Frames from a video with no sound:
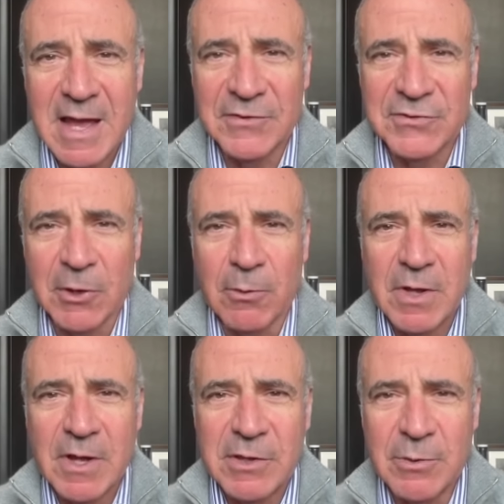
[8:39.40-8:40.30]
And
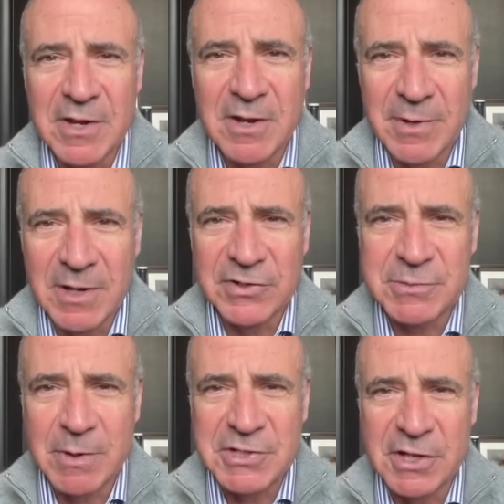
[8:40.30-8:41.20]
so you end up in a
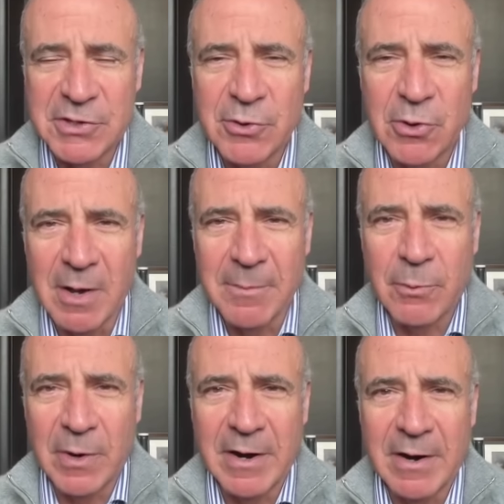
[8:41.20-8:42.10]
situation in Europe
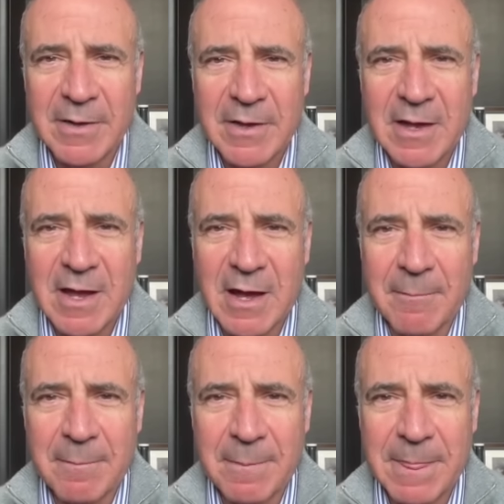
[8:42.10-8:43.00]
where
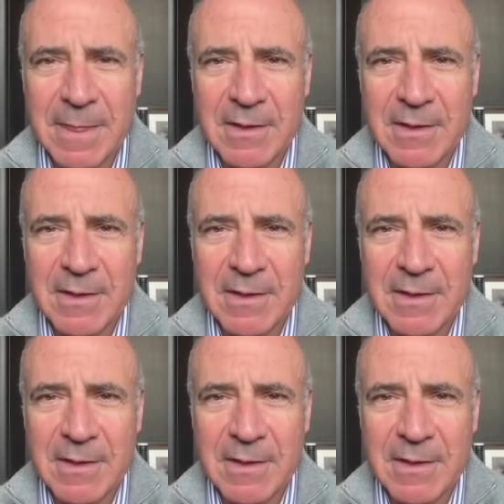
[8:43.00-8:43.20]
um,